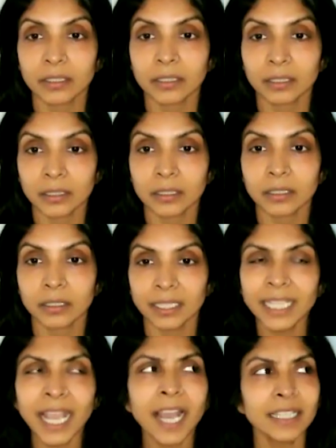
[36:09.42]
lesson.
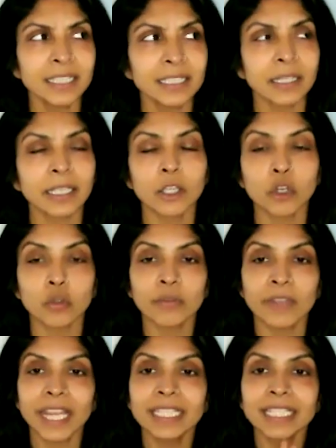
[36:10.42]
Yeah, it's like
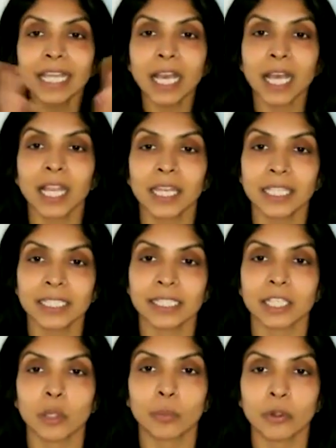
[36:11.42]
creating that
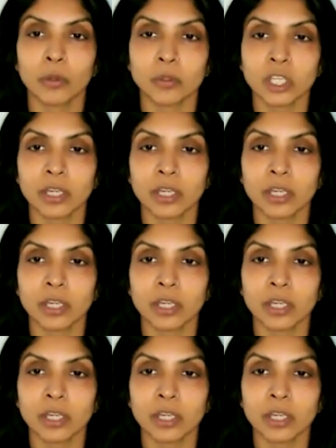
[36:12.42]
holistic approach.